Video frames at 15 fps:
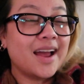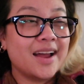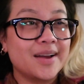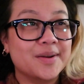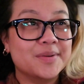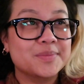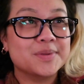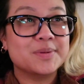
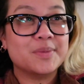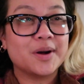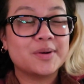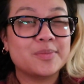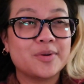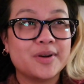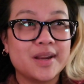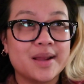Tomorrow
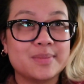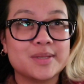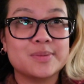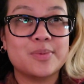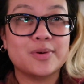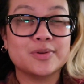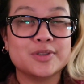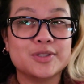morning I'm
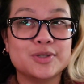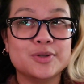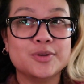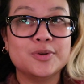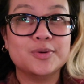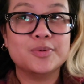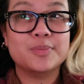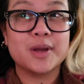supposed
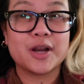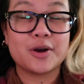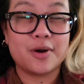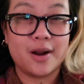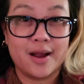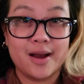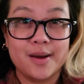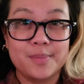to pick her
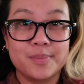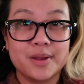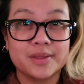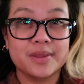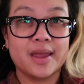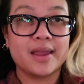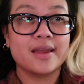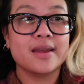up
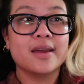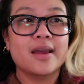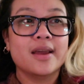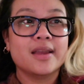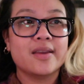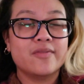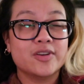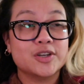and like
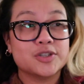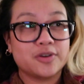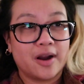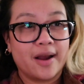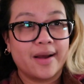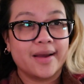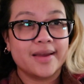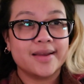give it a
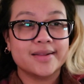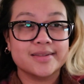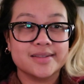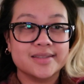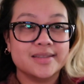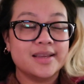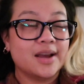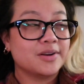try and
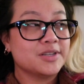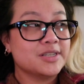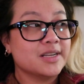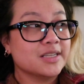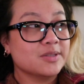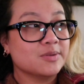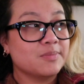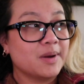see how she
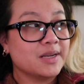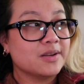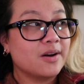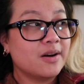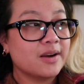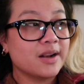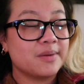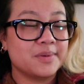does with my
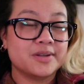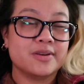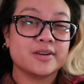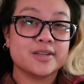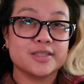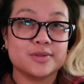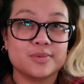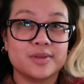dog, how my
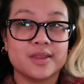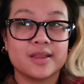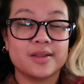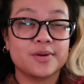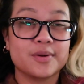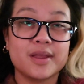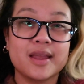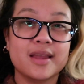dog does with the
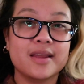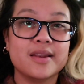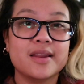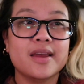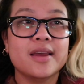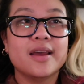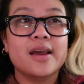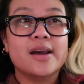little kitten.
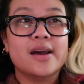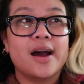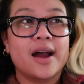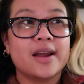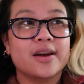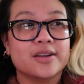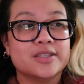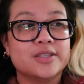My
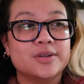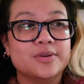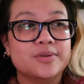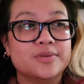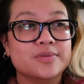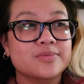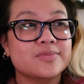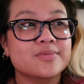
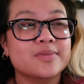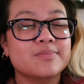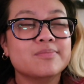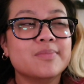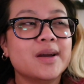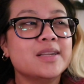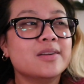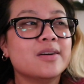
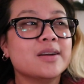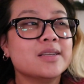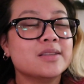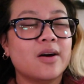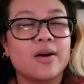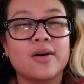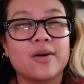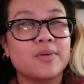dog has
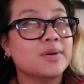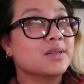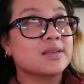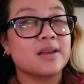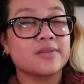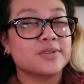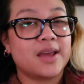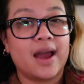always
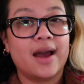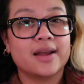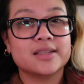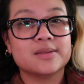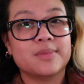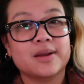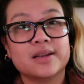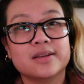loved
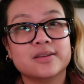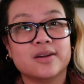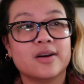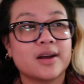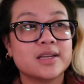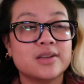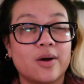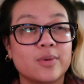cats. My dog
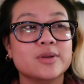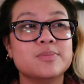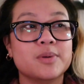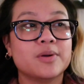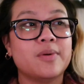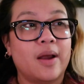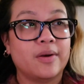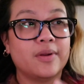has always
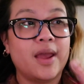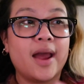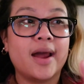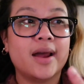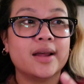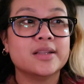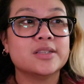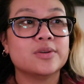been around
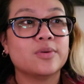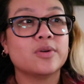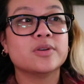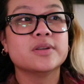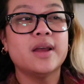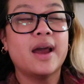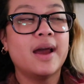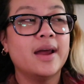cats or
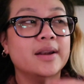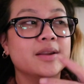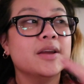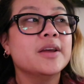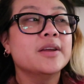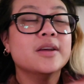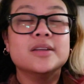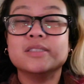had
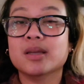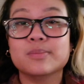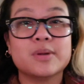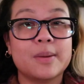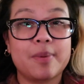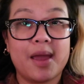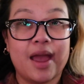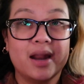some
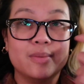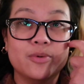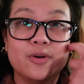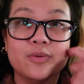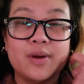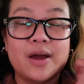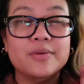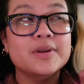type of animal
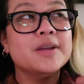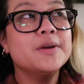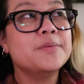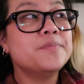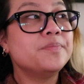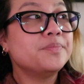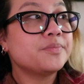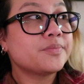around
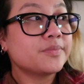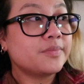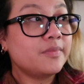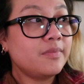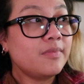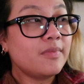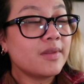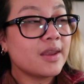him.
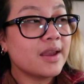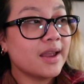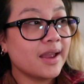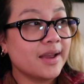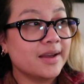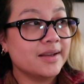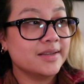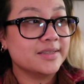
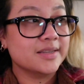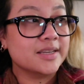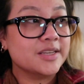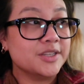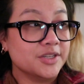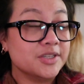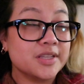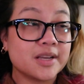And
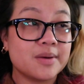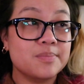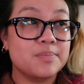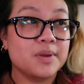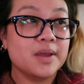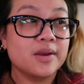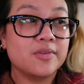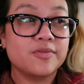he's just like a
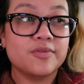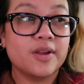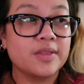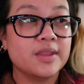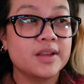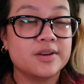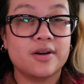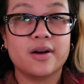big
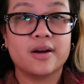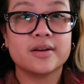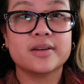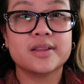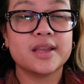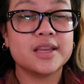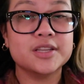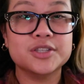friendly dog.
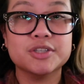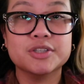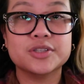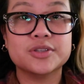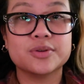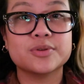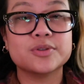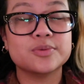Like, he's just
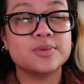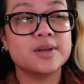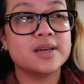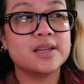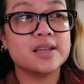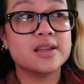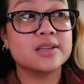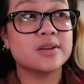so sweet,
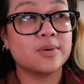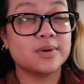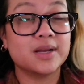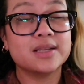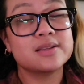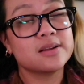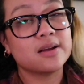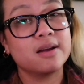and he's always
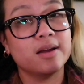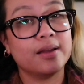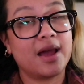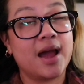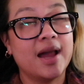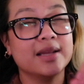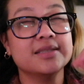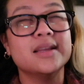
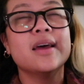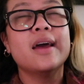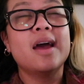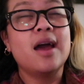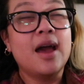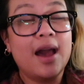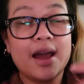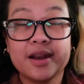has
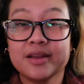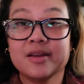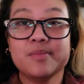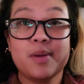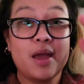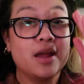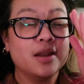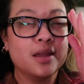had a
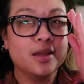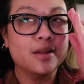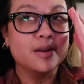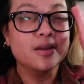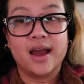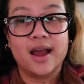companion.